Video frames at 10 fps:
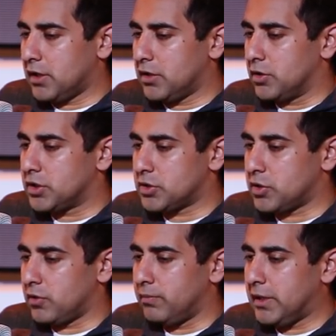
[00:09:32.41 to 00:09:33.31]
you know, to
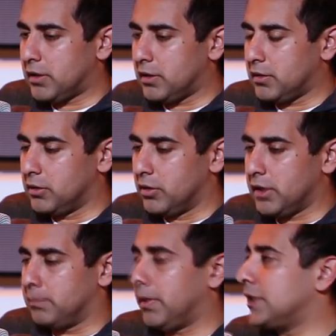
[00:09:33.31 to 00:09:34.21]
sort of make
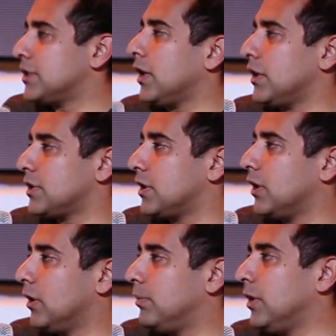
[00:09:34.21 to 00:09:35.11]
learning bite-sized,
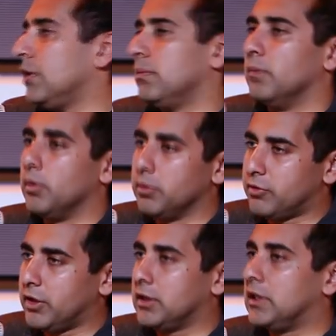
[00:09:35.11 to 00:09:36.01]
make it
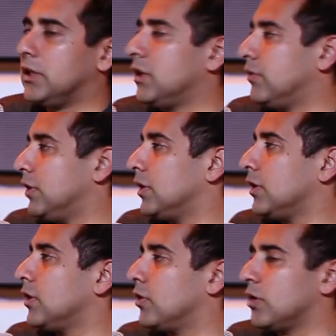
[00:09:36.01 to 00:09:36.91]
mobile-friendly, give
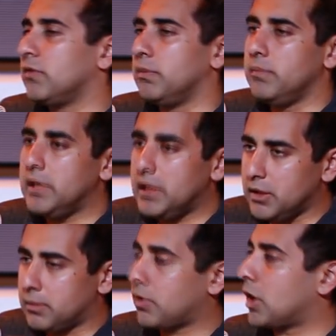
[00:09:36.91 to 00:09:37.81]
it, you know, give
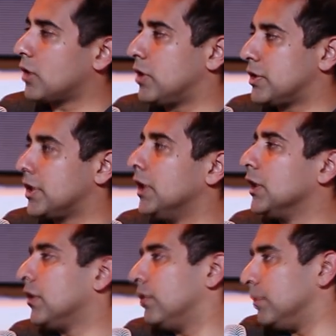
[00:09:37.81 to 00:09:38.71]
immediate progress,
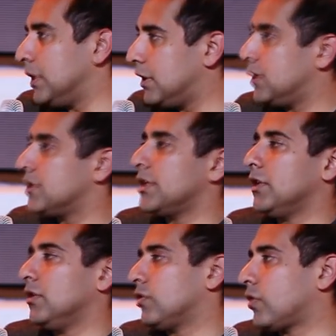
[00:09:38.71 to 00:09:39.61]
give immediate
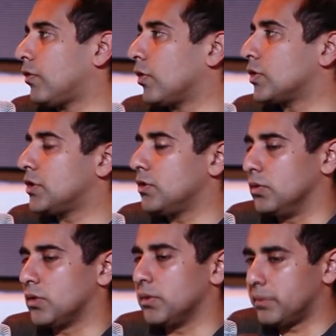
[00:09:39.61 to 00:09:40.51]
incentives for folks
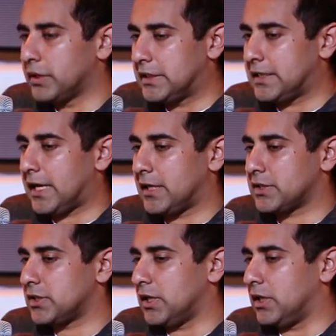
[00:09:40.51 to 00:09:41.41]
to complete
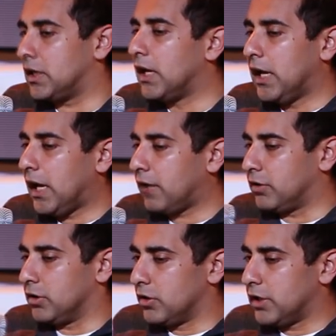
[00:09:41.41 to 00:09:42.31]
tasks and have
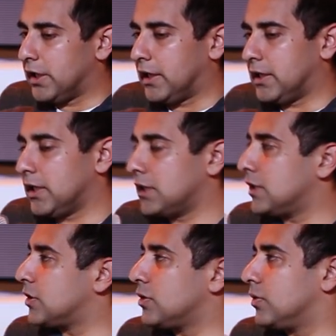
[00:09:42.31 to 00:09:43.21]
the learning
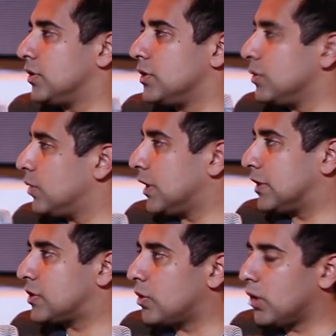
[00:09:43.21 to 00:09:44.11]
connected to the doing
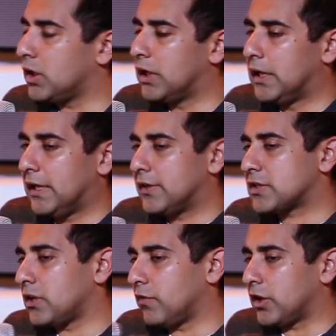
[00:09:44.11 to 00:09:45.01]
and so on. And
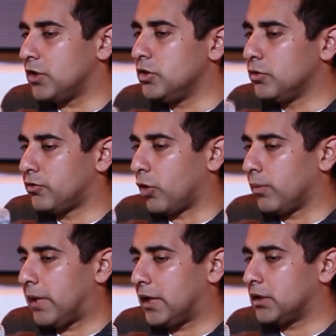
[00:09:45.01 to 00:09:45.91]
that's kind of like a new
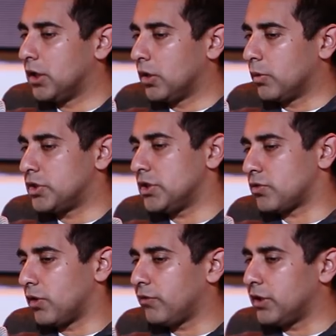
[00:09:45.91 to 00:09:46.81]
format, which
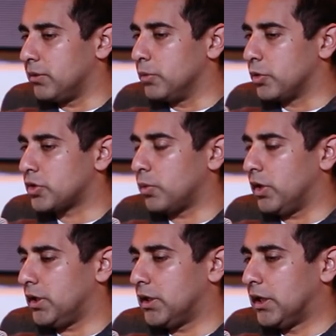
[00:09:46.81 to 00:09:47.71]
is roughly to MOOCs
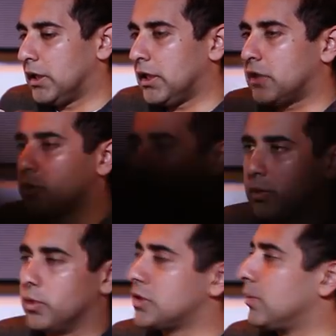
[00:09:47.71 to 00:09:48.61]
what like
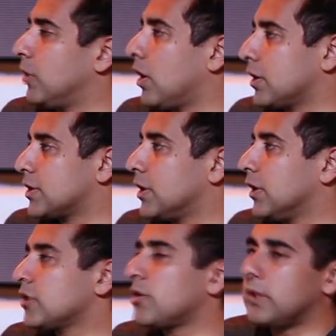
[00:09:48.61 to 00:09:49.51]
Twitter was to blogs.
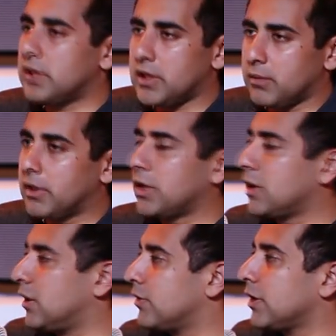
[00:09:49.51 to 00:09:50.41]
Mm-hmm. So I've been thinking about that
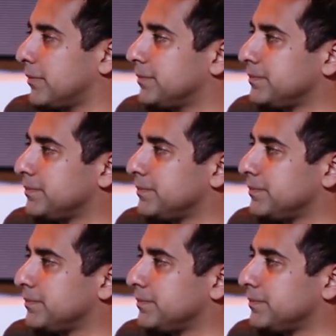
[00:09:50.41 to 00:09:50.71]
kind of thing.